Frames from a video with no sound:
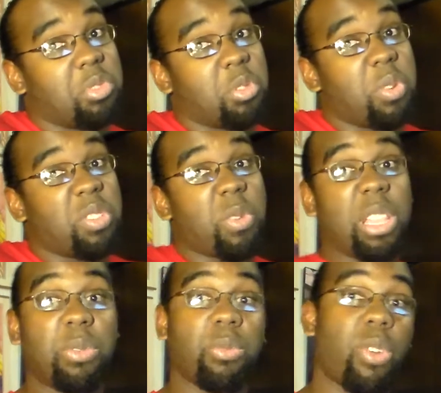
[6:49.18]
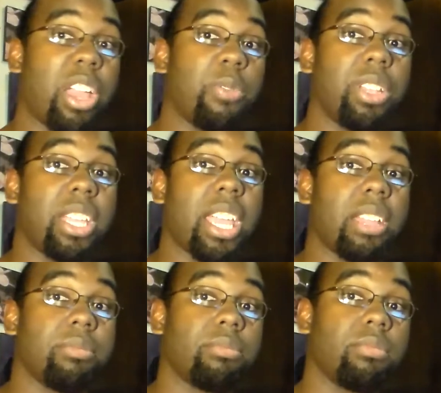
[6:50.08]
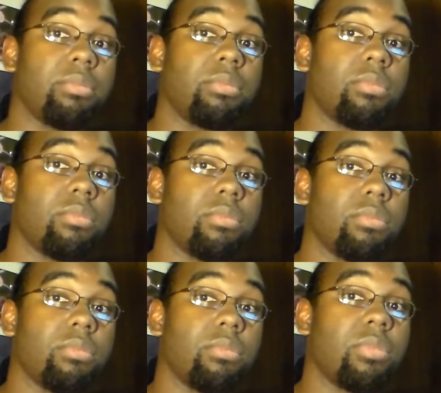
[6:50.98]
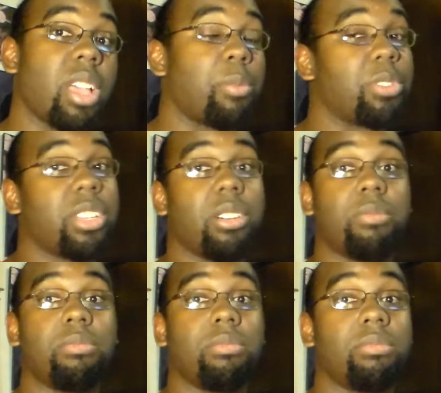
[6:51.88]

No reason really why he really can't. Time will tell.